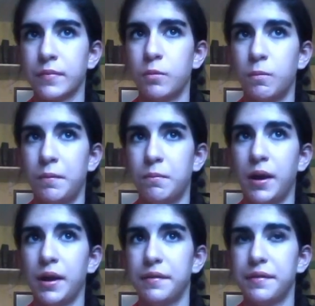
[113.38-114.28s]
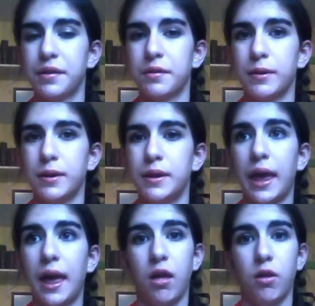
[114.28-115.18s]
Wet n Wild is a good one.
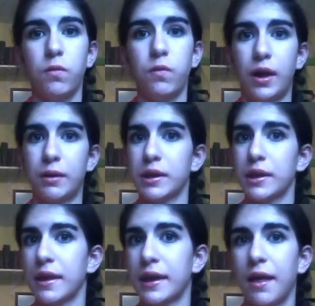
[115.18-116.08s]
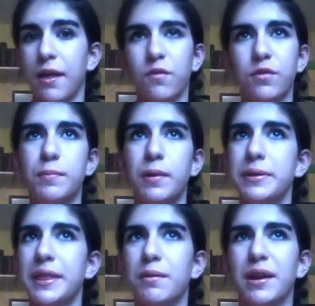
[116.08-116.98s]
Elf. I really like Elf. Maybe
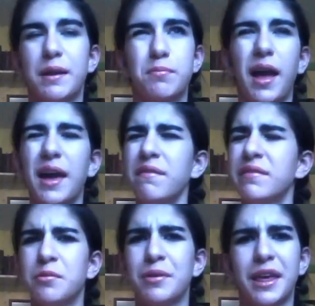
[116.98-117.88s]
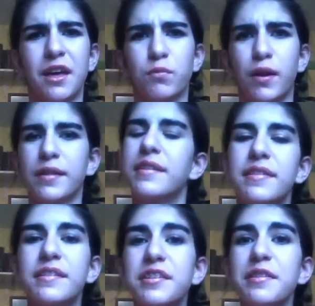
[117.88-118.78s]
that one. I have so many Elf products because
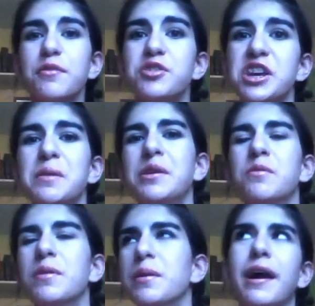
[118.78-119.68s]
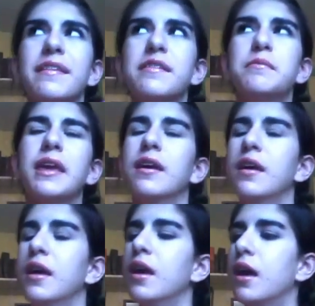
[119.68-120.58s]
they're just so cheap and you want to buy so many.
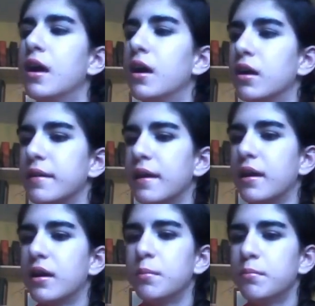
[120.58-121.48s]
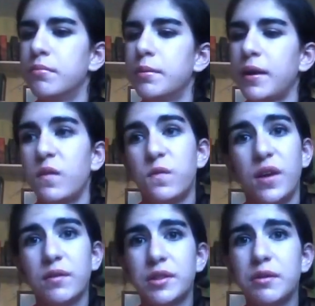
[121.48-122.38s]
My
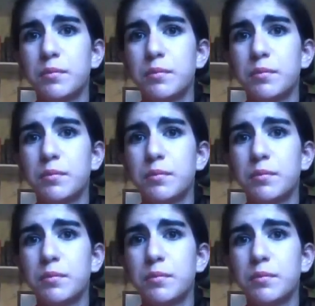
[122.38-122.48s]
favorite, though, would